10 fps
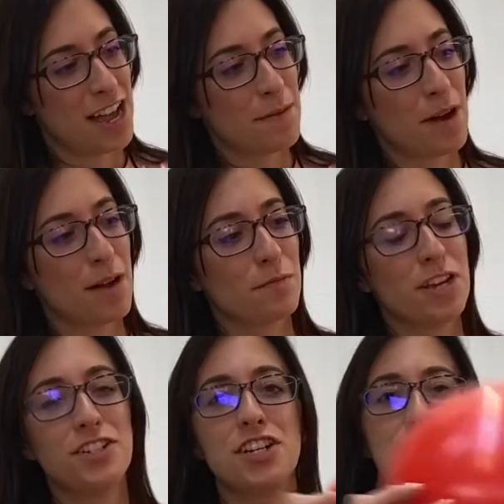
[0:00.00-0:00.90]
but I'm
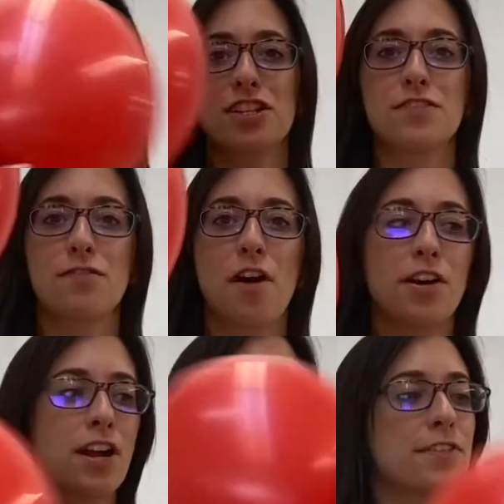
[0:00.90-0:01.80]
reaching just far
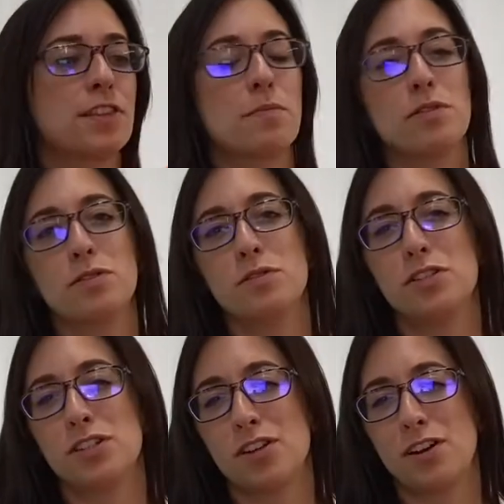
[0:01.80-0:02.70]
enough that the balloon
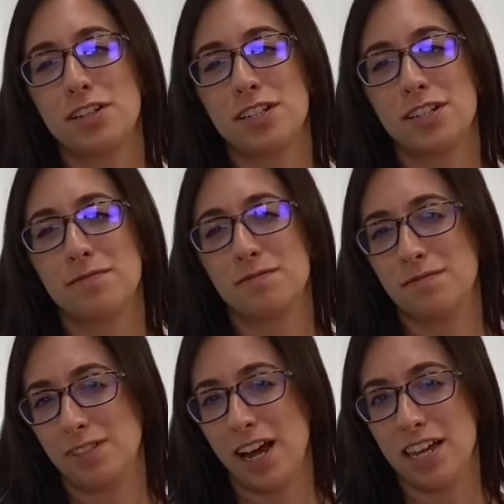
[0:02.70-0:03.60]
starts to
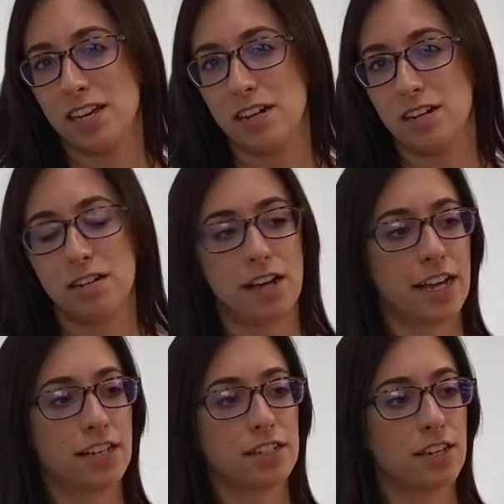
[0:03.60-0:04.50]
tighten
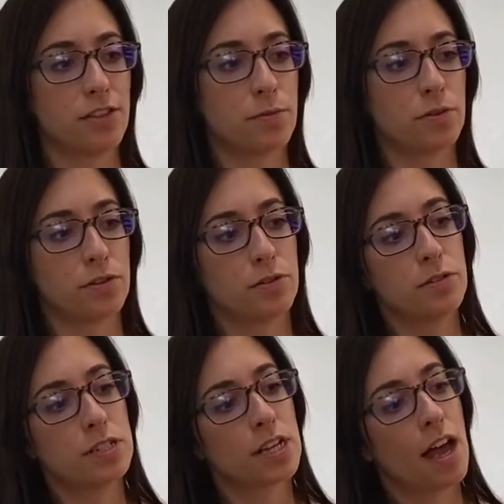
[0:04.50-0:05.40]
against the other balloons.